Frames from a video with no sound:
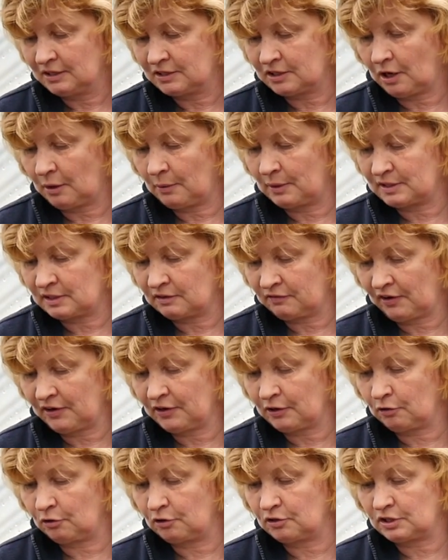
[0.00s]
So it's a
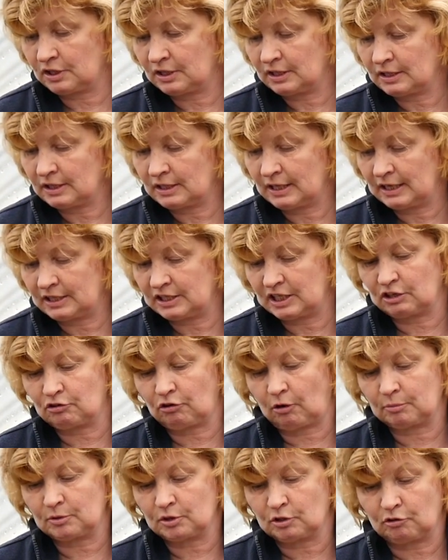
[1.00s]
very good, easy
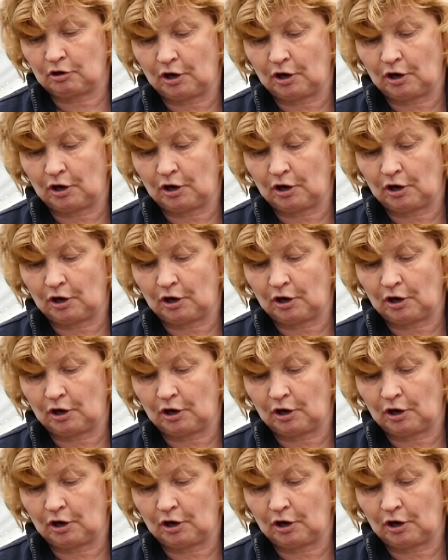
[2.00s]
crop to